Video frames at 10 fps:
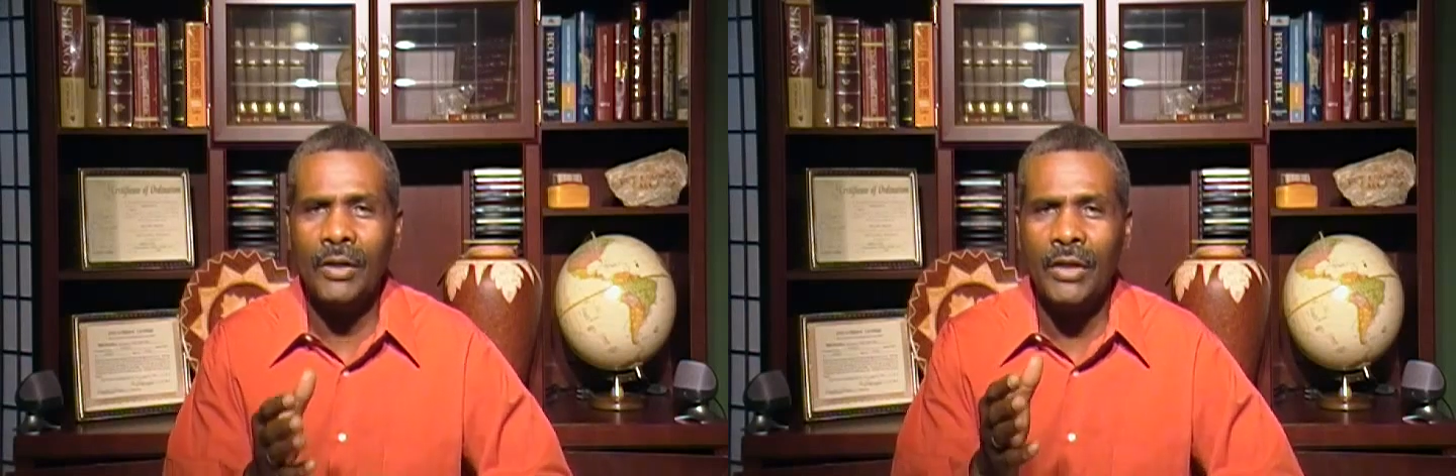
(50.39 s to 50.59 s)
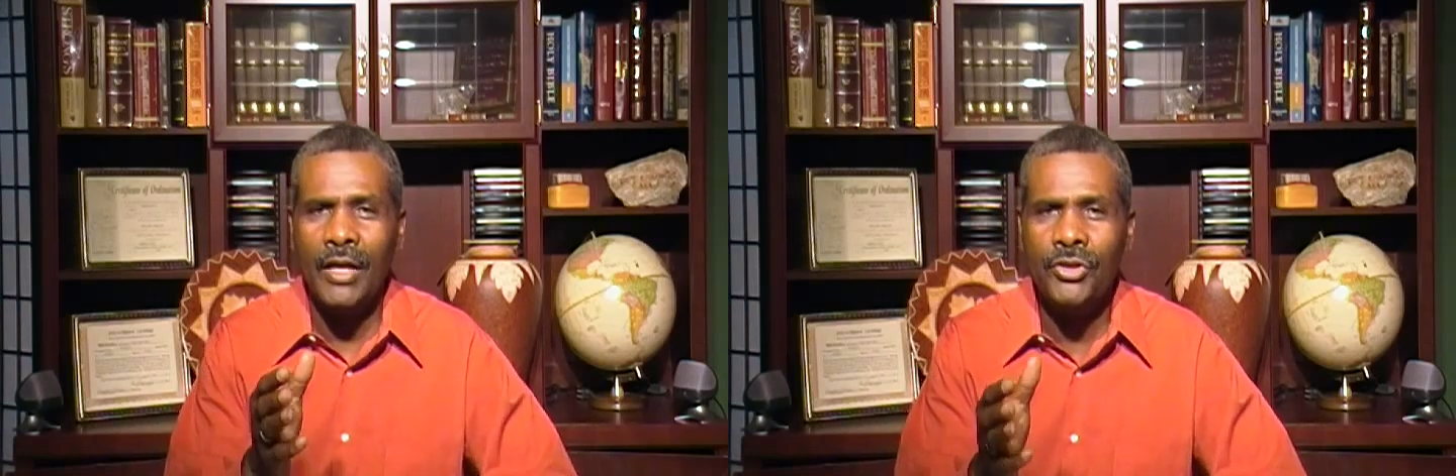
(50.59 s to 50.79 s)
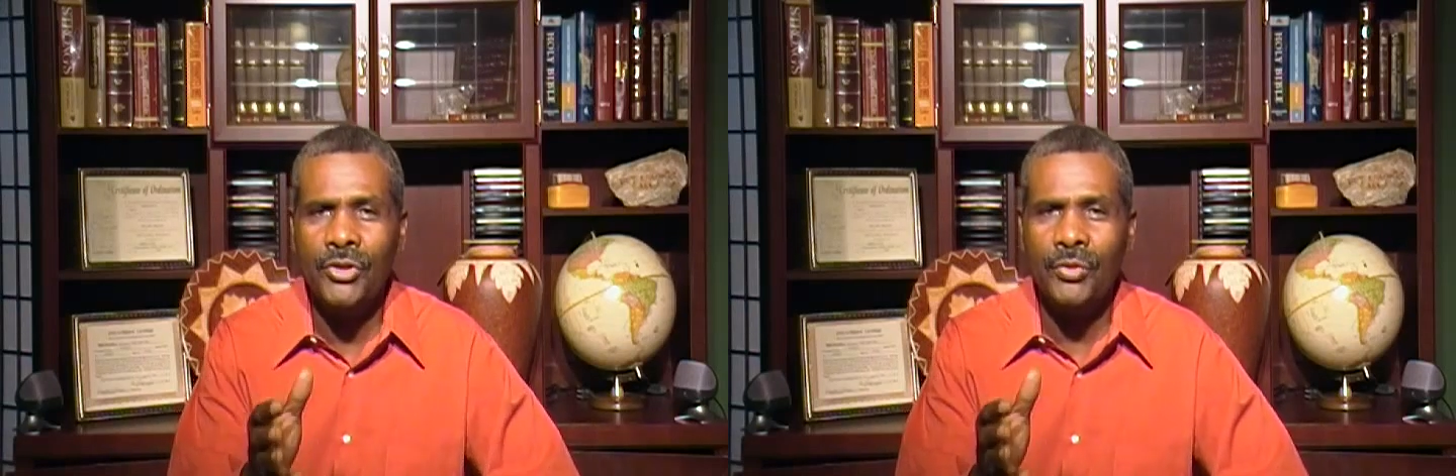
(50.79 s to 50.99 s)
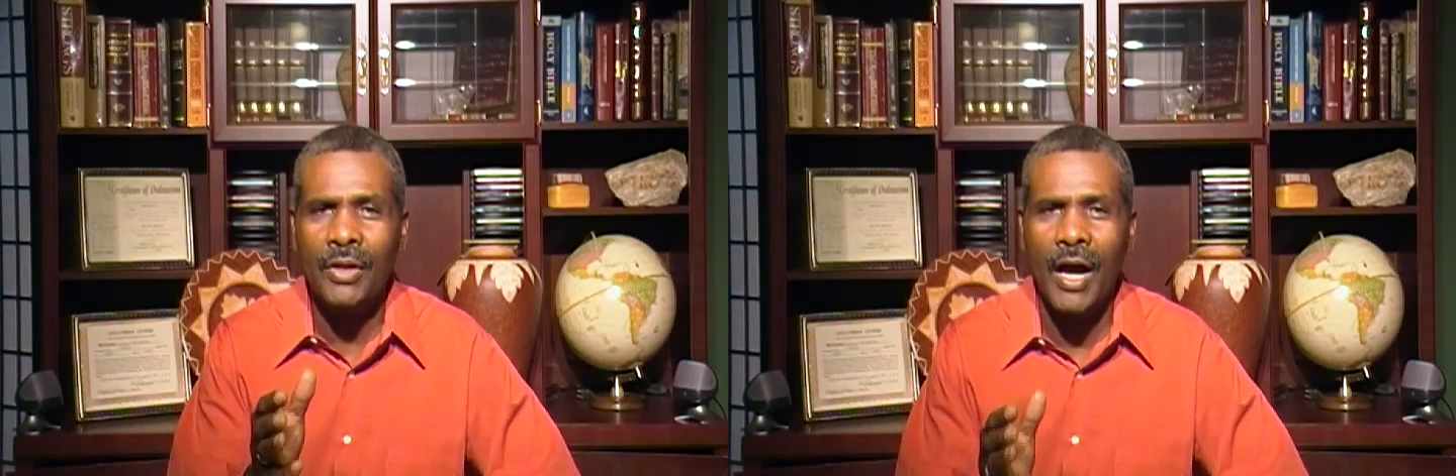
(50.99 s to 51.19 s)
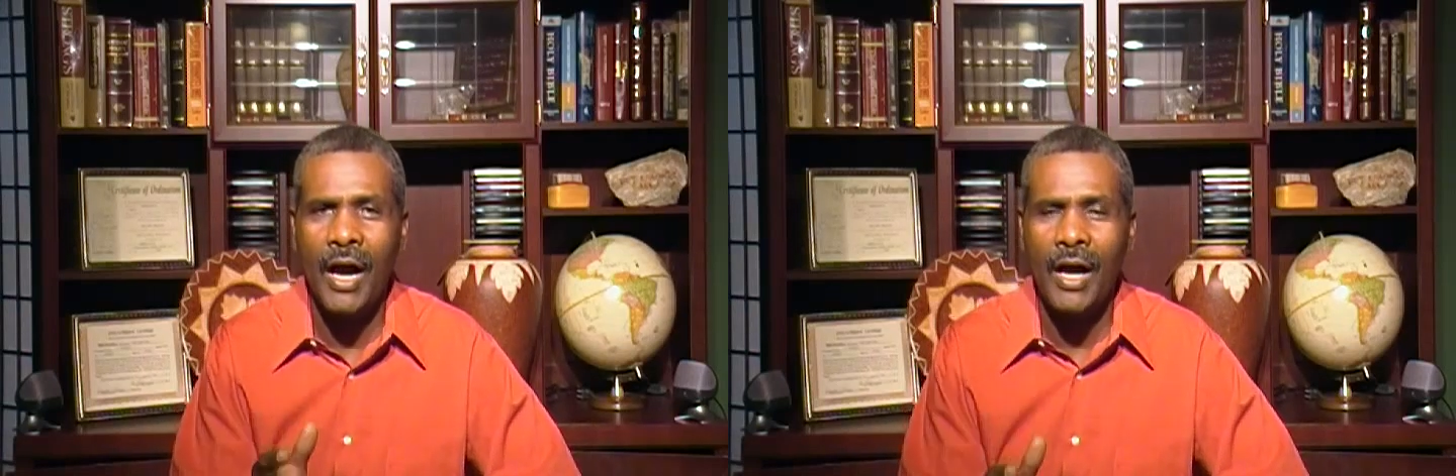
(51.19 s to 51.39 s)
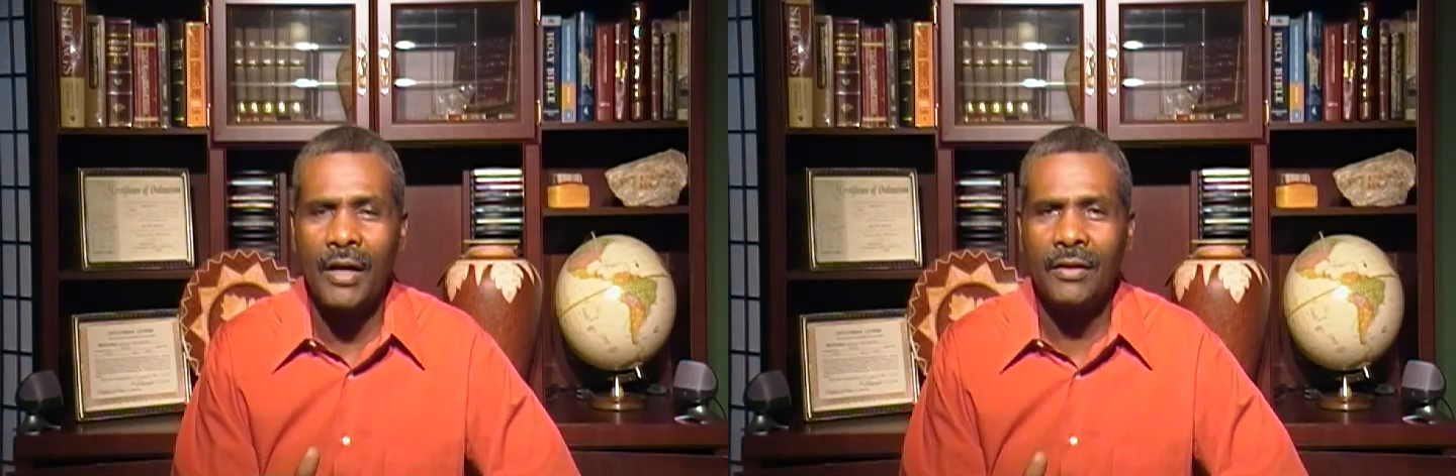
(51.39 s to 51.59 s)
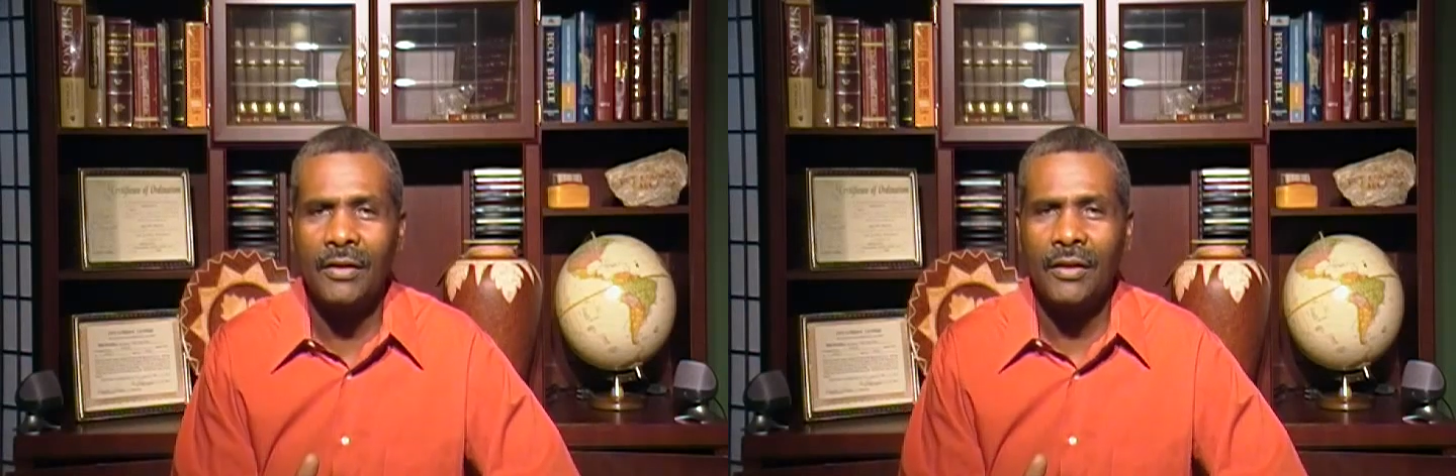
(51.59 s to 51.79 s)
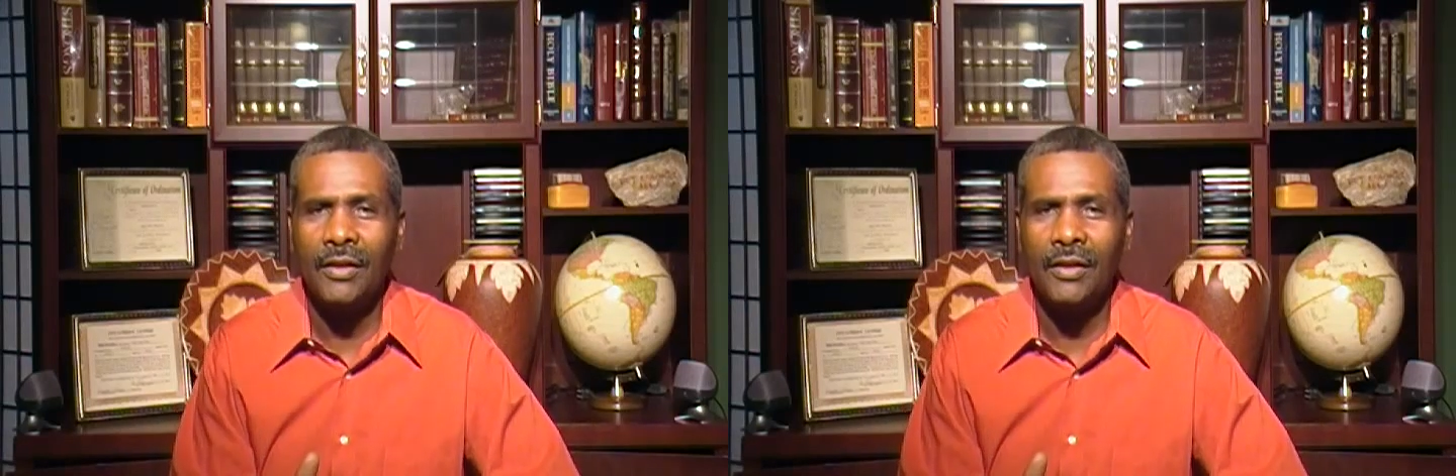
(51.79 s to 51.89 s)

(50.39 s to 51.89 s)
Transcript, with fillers: that you and I